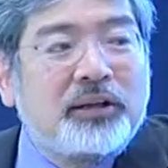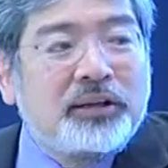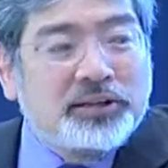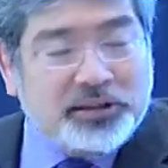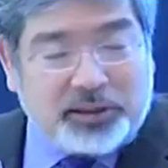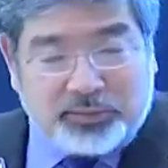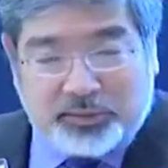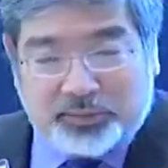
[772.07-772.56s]

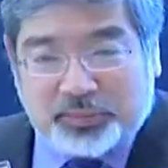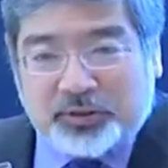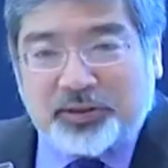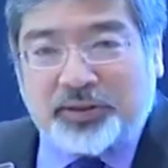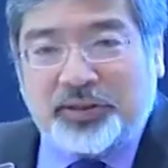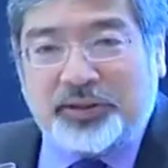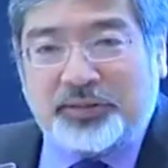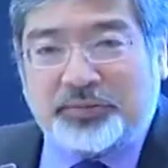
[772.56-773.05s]
some
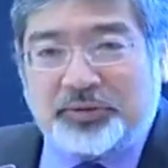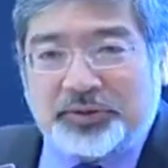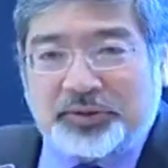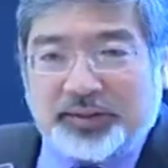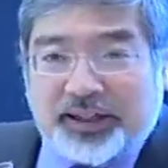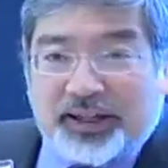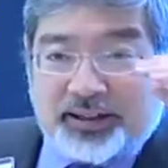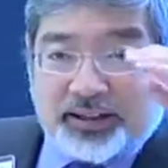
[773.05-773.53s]
employers will
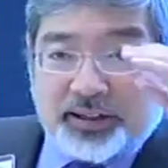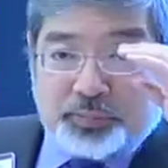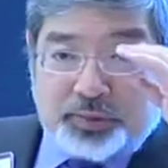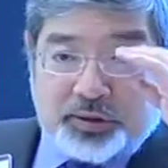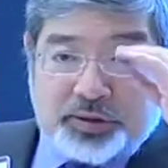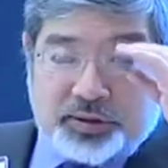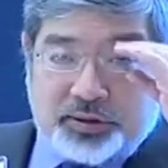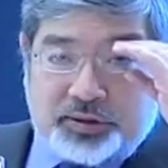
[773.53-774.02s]
say, this
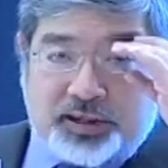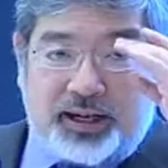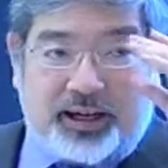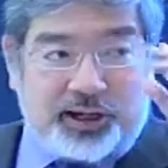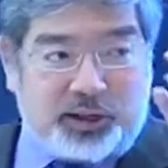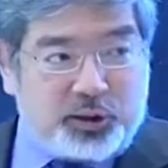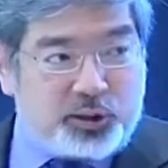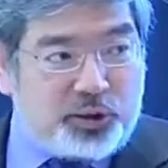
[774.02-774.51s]
person's
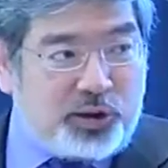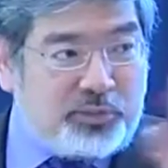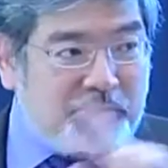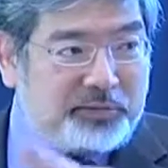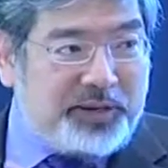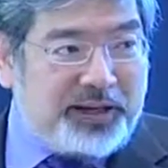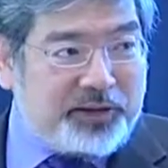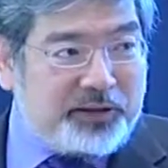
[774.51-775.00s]
a
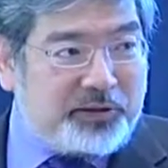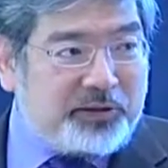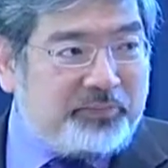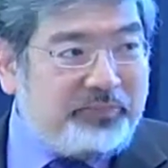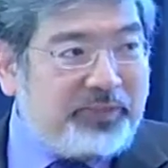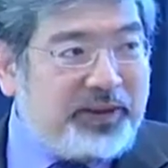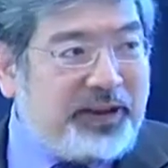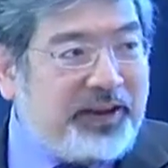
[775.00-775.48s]
troublemaker,
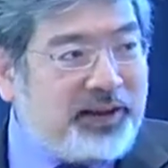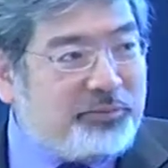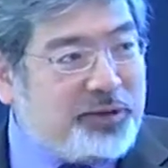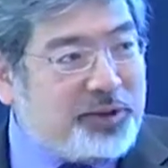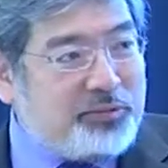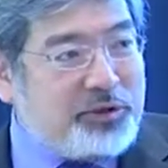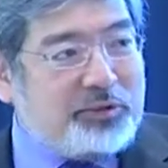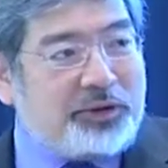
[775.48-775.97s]
and
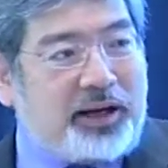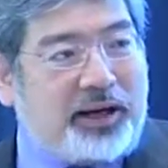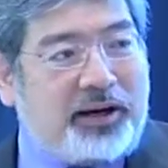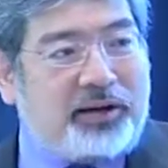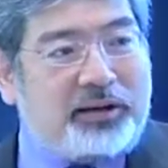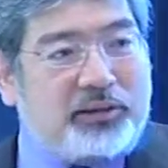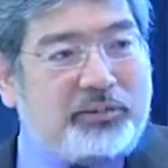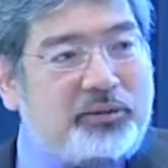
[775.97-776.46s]
we won't
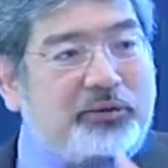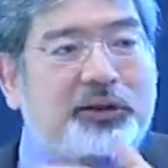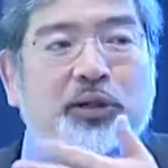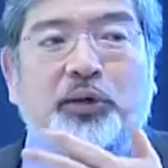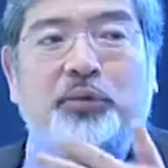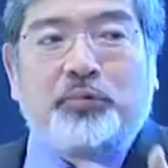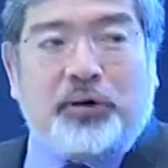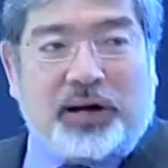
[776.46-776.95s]
hire them, or we
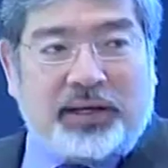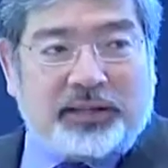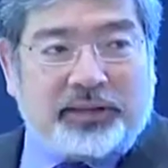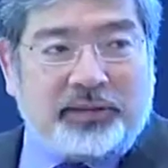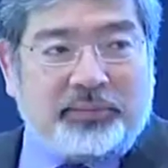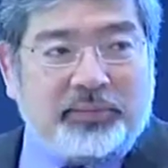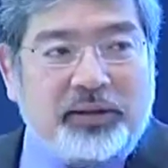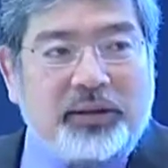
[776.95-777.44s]
don't want
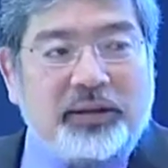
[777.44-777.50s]
them.